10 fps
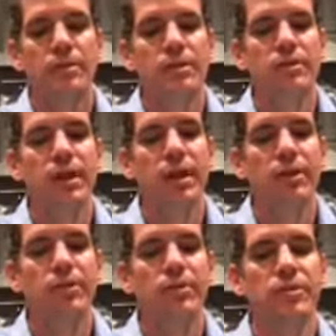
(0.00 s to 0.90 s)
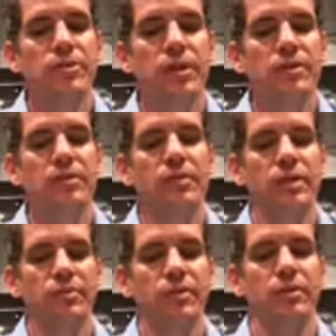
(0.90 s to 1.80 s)
till an arrow struck his
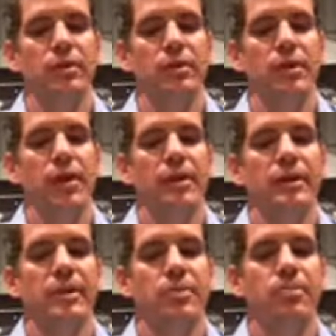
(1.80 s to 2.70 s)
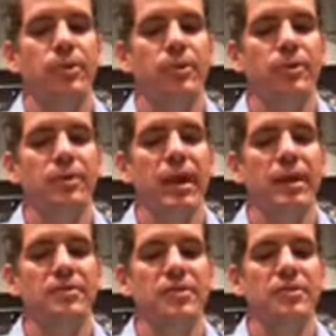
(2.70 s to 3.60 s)
liver, as a bird
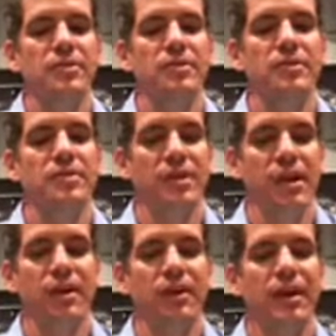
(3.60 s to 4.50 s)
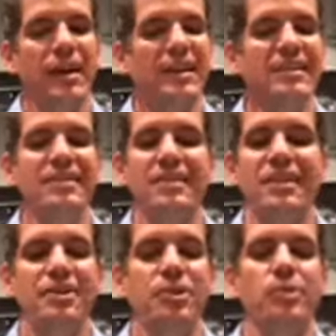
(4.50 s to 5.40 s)
hastens to the snare. He did
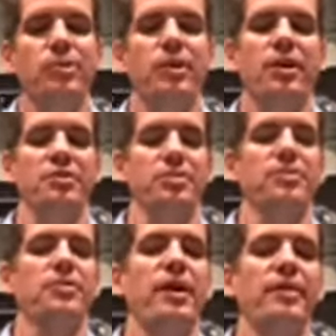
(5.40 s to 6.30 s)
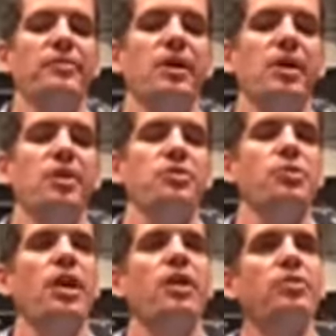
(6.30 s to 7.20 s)
not know it would cost him his life. So
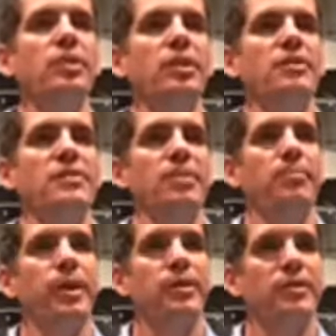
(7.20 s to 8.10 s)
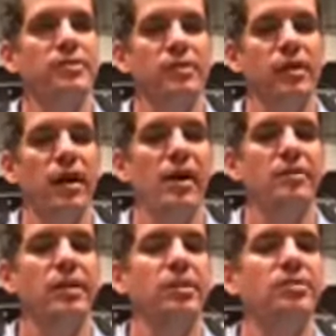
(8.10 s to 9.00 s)
not only is he embarrassed,
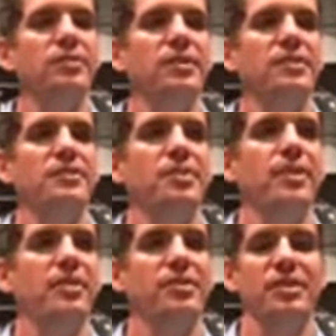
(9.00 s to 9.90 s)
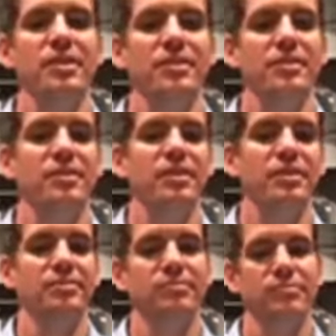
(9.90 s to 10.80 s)
not only is he about to get uh,
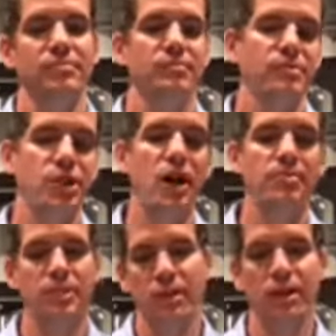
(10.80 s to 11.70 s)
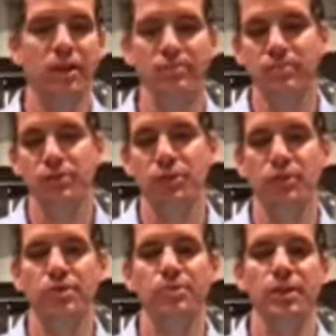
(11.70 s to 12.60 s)
chopped up, so
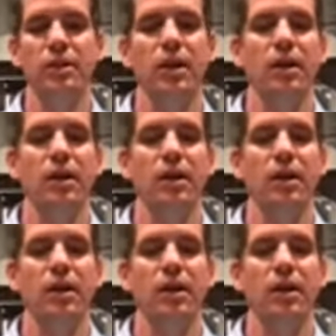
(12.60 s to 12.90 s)
to speak.